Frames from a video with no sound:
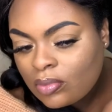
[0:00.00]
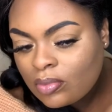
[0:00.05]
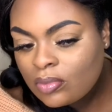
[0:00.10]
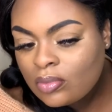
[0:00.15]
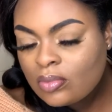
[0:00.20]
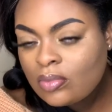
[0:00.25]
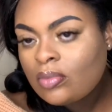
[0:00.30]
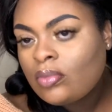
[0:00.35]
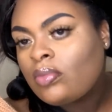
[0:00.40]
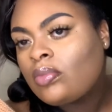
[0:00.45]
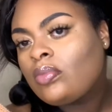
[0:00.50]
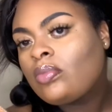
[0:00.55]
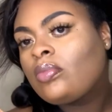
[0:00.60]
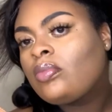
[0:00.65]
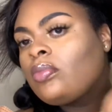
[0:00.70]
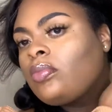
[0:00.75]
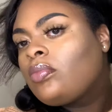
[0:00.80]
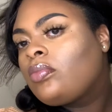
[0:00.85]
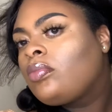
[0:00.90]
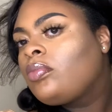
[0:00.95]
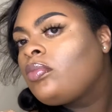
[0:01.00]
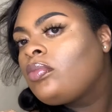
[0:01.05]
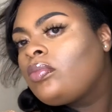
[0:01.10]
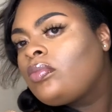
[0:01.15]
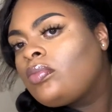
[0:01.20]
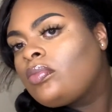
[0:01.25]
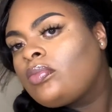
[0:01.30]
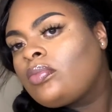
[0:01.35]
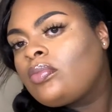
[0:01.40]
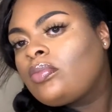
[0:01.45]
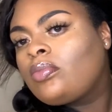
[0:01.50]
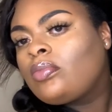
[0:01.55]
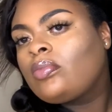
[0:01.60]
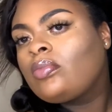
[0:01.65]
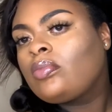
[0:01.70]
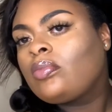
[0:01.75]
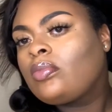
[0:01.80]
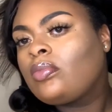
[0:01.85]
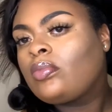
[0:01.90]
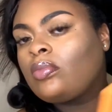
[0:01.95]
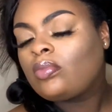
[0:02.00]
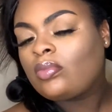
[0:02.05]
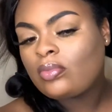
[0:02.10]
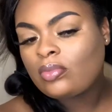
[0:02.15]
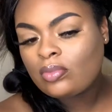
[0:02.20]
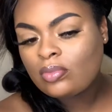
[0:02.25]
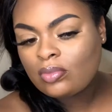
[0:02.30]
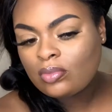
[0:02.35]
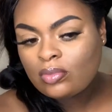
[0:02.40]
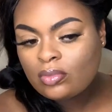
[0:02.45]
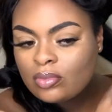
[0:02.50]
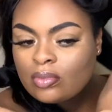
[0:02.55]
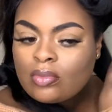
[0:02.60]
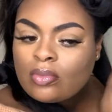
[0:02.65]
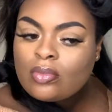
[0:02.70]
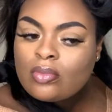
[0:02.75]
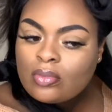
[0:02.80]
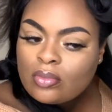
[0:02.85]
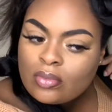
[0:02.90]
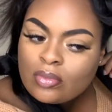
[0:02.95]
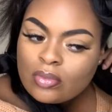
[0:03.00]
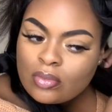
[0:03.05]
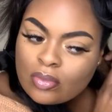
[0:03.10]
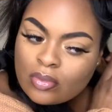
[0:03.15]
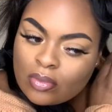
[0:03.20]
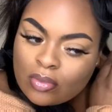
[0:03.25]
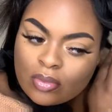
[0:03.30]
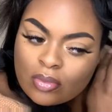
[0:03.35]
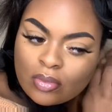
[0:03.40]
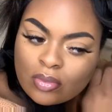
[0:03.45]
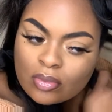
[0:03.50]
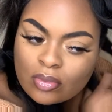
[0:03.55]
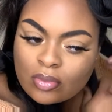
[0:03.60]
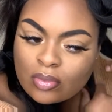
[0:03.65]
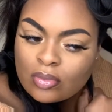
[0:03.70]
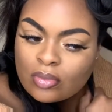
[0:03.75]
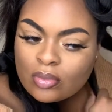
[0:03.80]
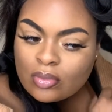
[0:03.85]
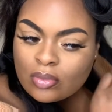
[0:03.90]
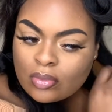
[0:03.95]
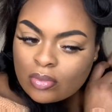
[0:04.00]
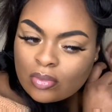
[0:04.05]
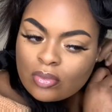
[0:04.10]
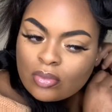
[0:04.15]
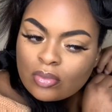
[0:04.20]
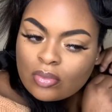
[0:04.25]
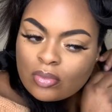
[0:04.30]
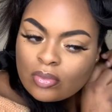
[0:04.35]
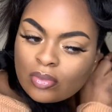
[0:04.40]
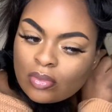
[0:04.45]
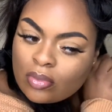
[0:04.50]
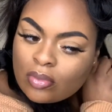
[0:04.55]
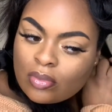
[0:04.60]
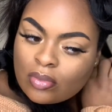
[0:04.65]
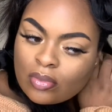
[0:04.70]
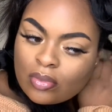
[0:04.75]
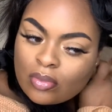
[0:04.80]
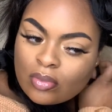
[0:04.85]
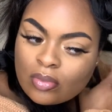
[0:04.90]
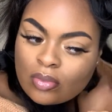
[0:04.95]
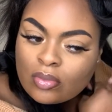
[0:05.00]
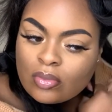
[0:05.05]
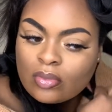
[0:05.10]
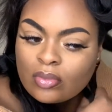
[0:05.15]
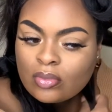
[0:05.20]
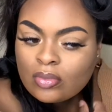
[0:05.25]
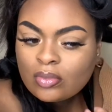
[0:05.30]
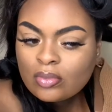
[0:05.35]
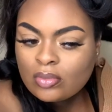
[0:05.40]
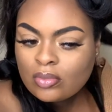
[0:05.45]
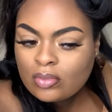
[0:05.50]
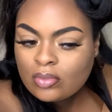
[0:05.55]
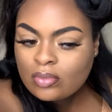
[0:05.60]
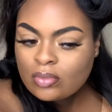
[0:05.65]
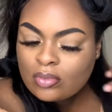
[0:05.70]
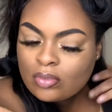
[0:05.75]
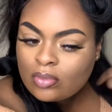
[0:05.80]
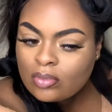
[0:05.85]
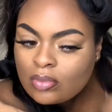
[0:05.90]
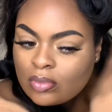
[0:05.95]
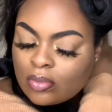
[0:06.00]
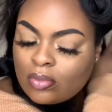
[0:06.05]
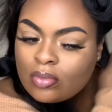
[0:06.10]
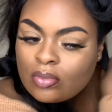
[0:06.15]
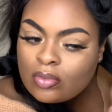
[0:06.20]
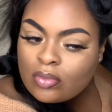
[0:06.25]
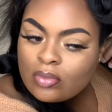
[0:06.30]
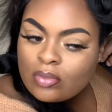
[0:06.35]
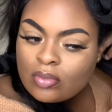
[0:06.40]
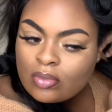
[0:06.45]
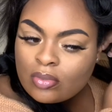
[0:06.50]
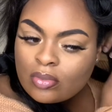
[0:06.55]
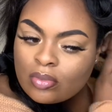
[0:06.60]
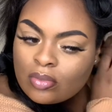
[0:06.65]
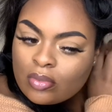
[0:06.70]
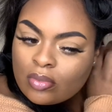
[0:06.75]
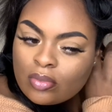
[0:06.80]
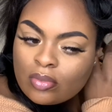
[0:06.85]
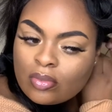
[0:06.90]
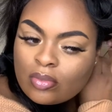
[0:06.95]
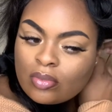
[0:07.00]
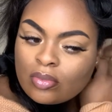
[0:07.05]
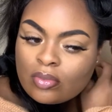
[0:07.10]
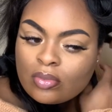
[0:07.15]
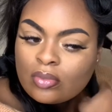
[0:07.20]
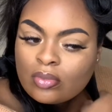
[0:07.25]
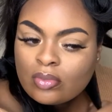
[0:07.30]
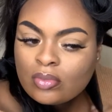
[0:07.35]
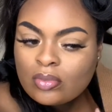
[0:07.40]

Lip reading: [no speech]